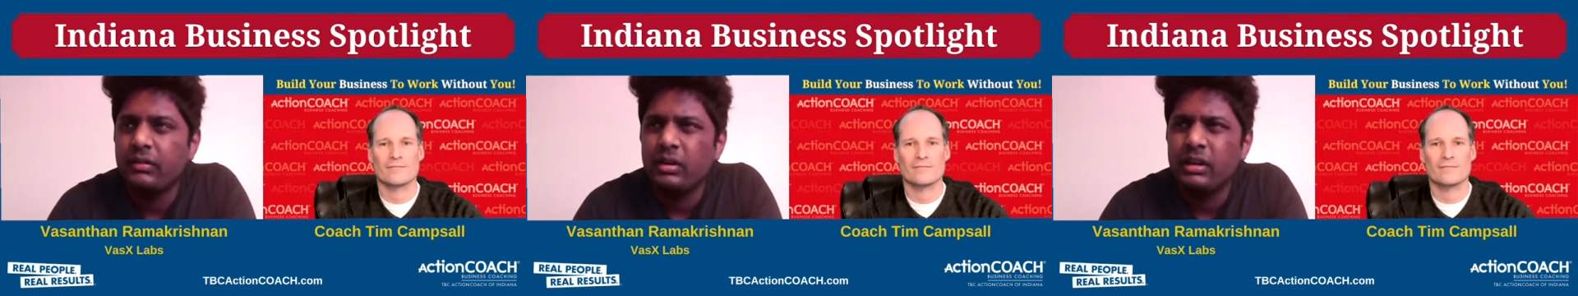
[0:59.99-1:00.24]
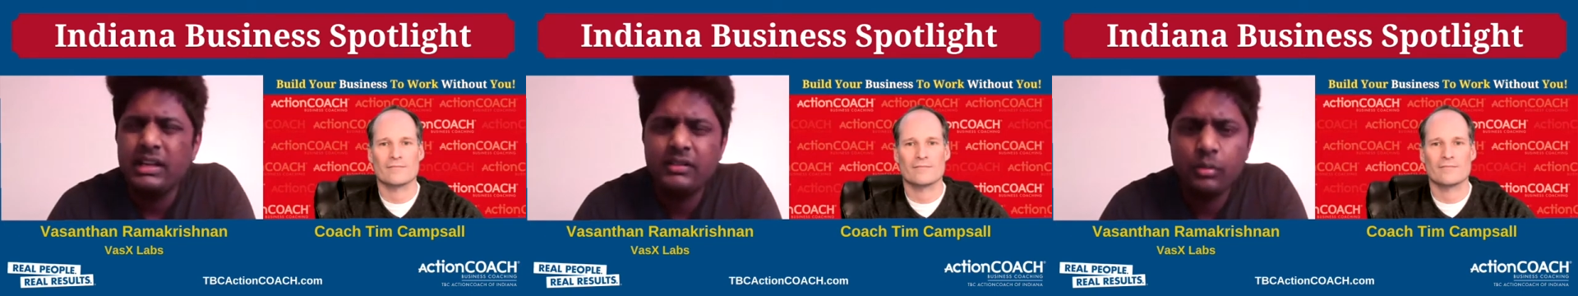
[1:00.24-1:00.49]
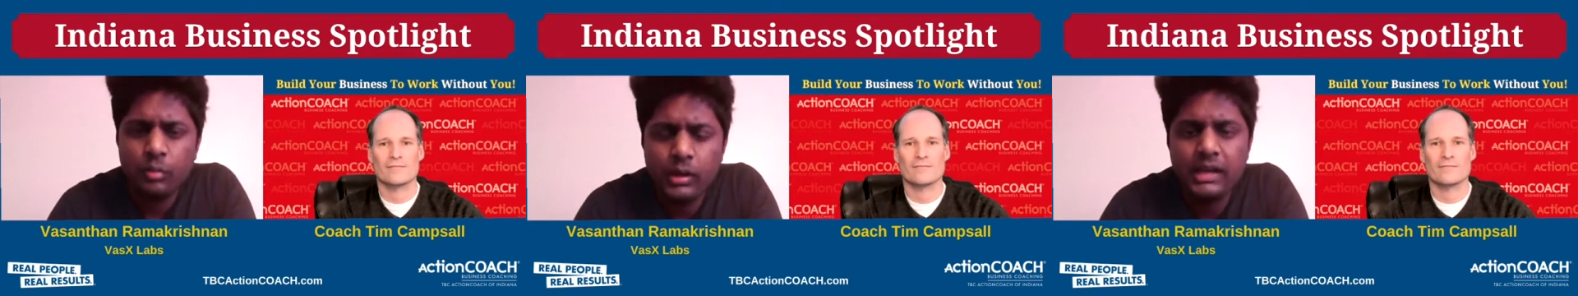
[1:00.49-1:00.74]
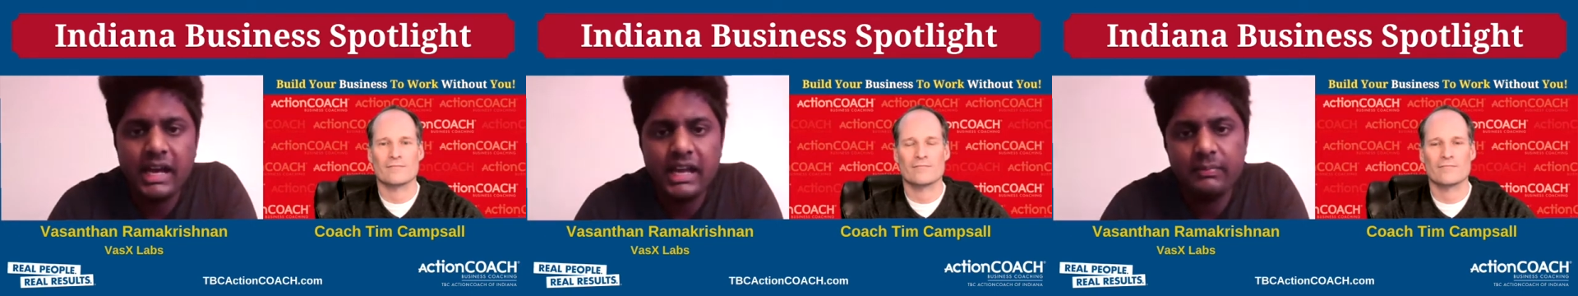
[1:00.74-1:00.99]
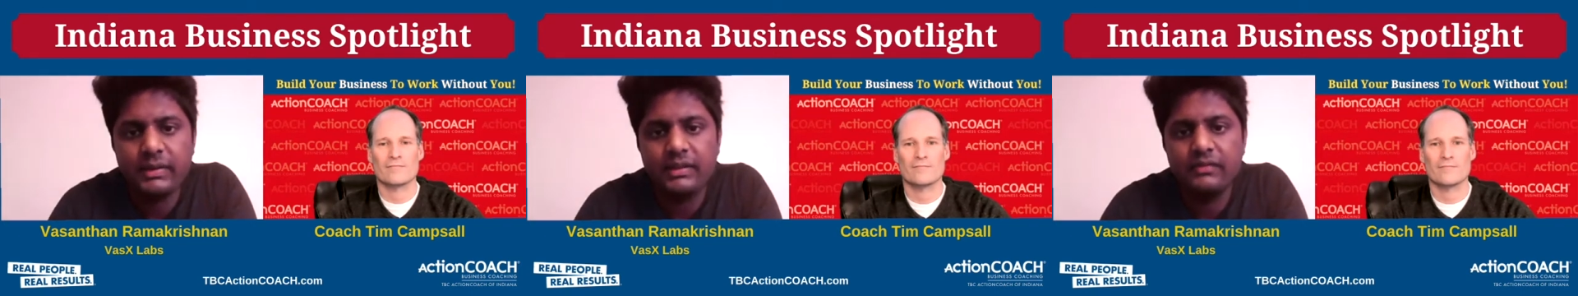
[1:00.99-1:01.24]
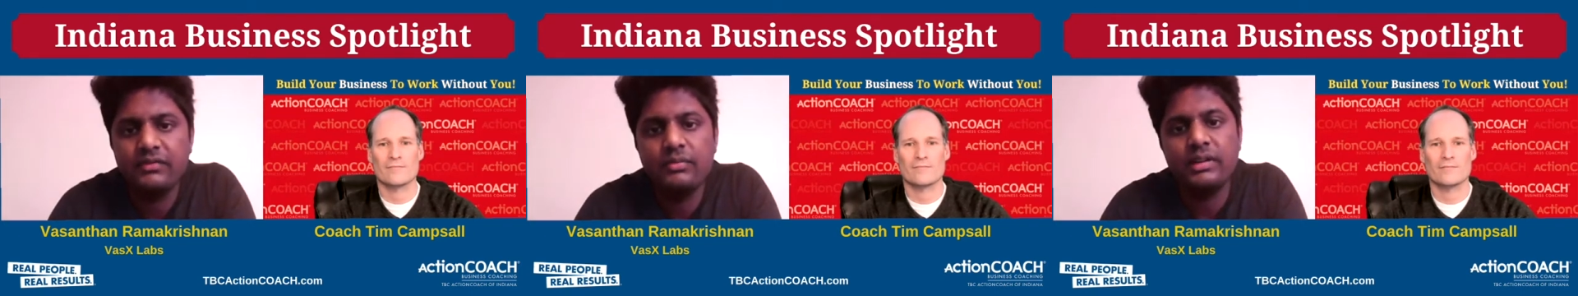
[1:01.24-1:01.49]
Speaker 1: either one aspect of
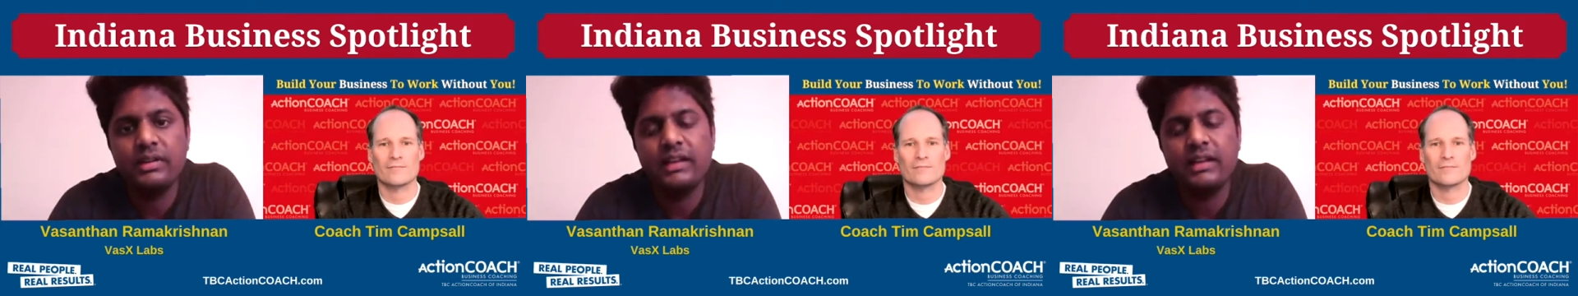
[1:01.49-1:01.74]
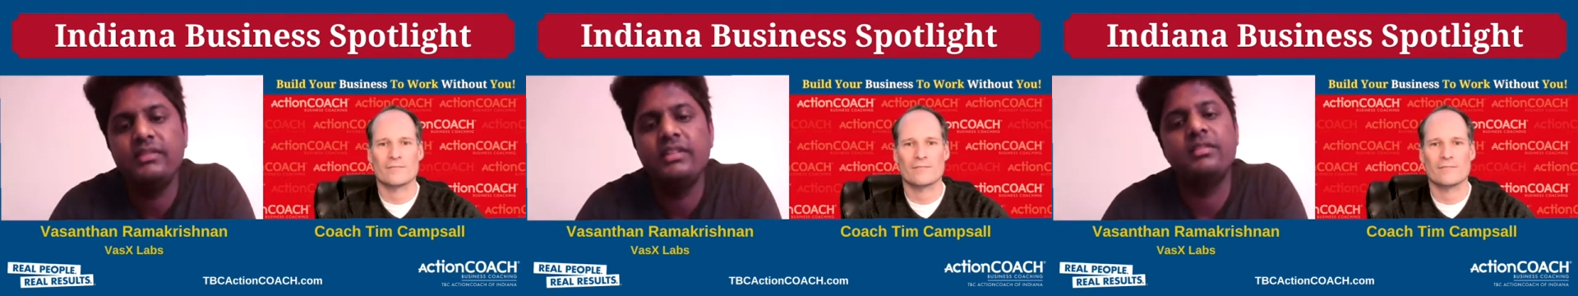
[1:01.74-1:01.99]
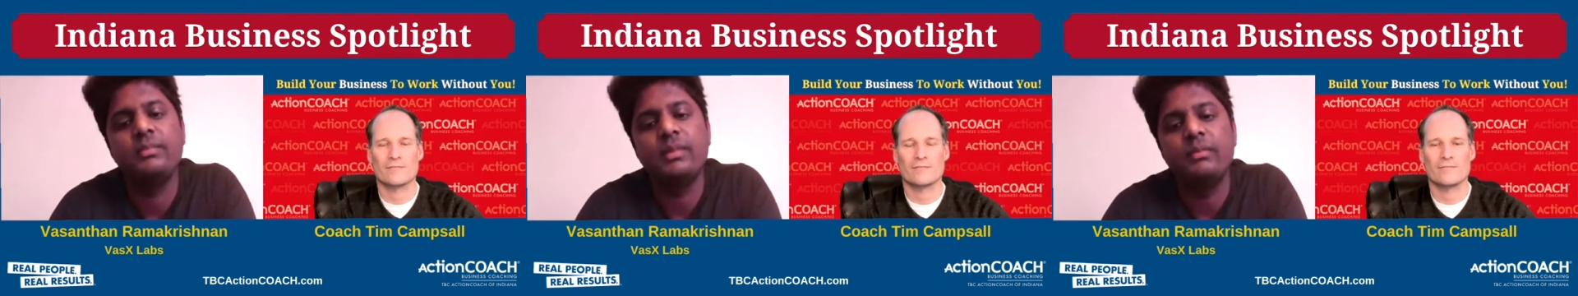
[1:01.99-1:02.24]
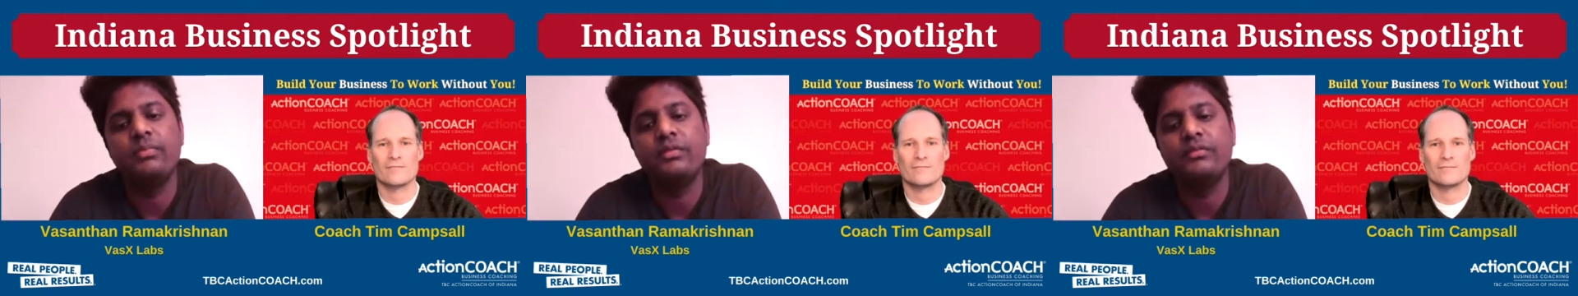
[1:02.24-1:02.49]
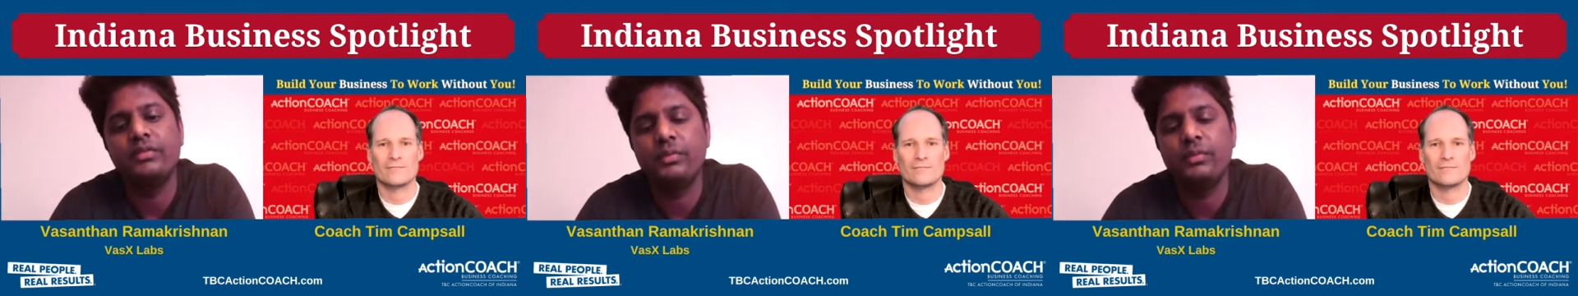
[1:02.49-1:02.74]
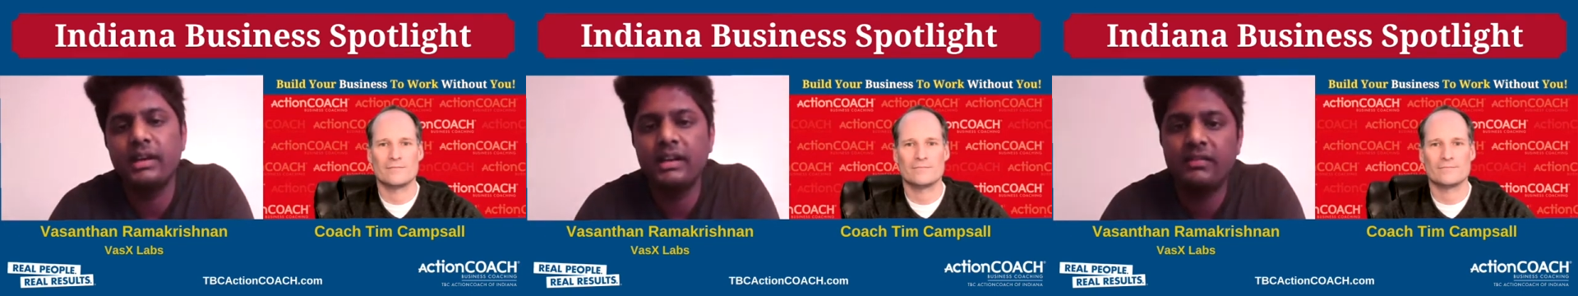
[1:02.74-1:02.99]
human life needs to be improved. So we
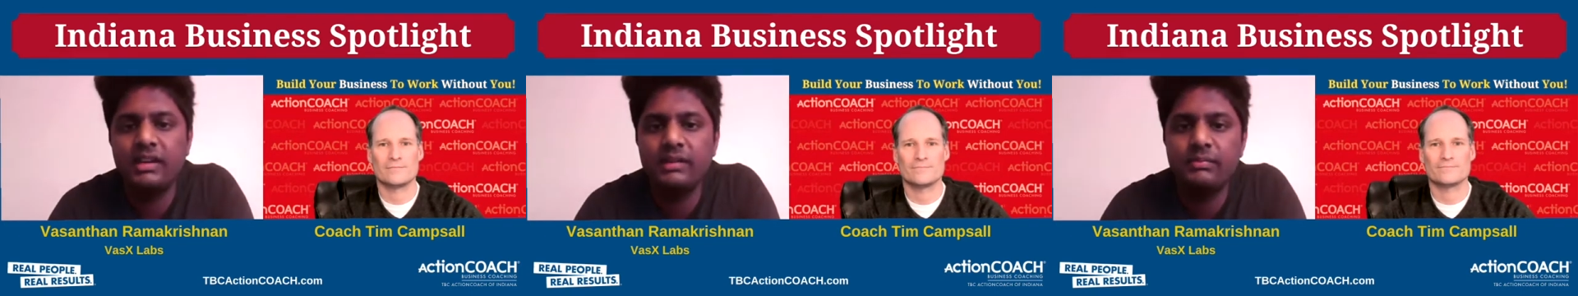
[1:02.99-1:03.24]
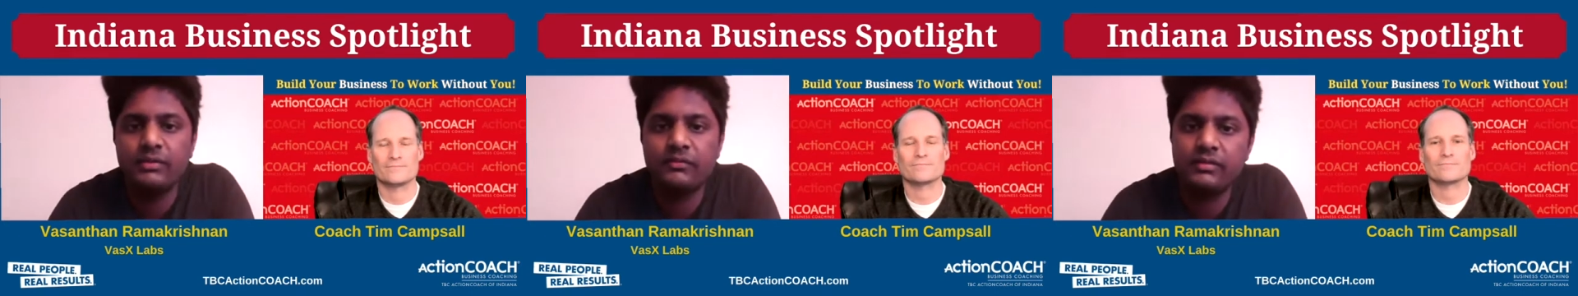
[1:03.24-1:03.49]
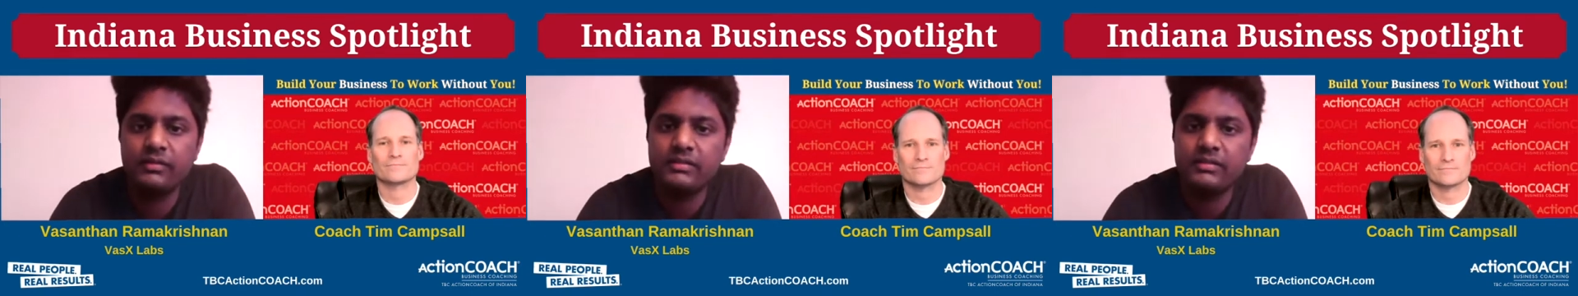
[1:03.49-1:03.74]
kind of keep the focus